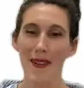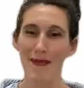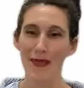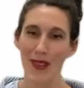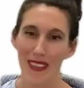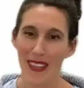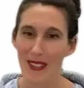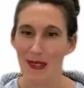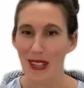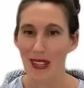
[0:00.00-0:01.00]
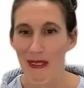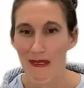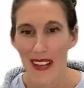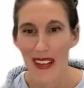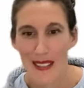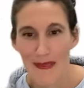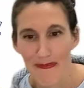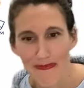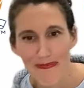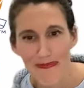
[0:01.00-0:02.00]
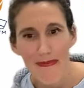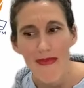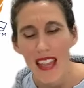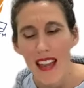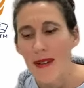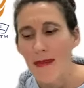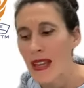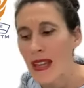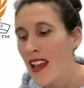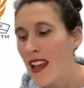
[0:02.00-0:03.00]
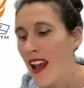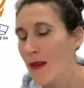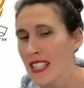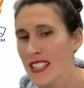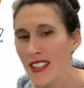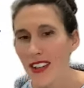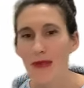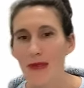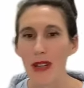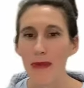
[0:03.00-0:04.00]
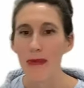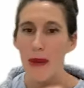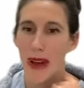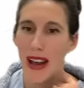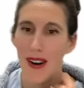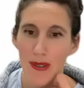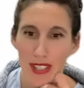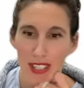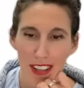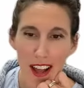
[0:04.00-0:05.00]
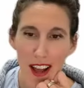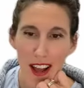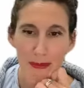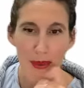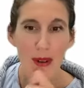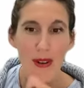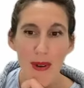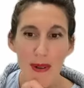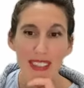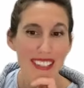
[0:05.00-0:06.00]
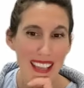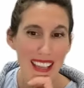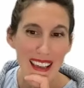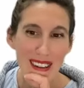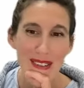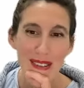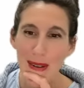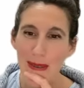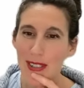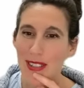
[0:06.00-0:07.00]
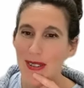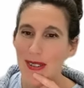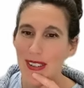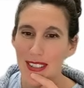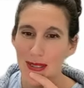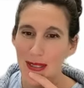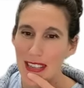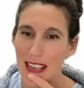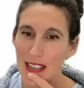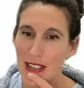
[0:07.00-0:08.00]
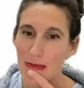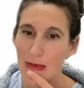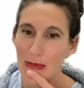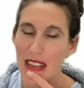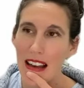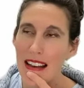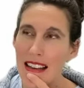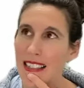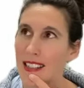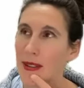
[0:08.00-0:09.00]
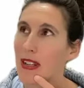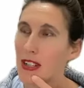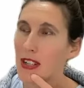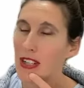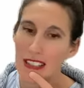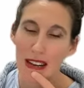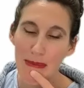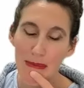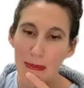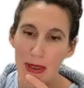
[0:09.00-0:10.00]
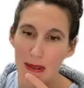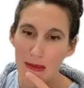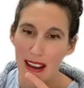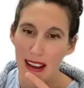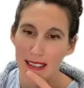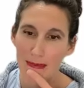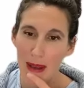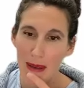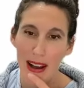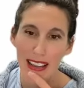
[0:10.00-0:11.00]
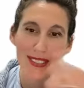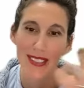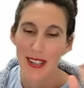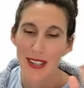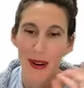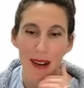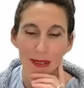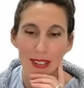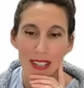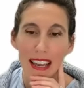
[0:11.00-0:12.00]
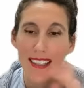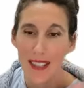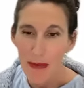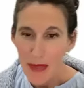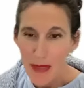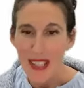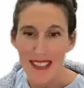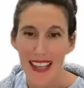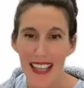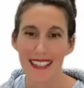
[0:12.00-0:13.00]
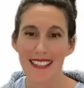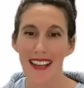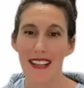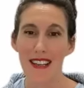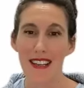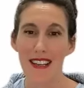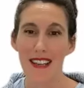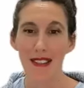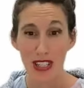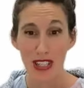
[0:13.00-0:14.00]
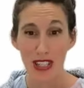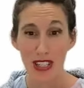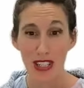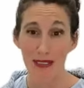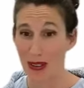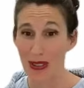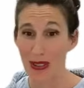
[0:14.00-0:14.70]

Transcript: um, so i think that's really good advice um, I want to talk to you a little bit about um, OUMSA, the OUM Student Association, because this question is kind of bumping around in my mind. You said, you know, I was some students like to study alone, but you have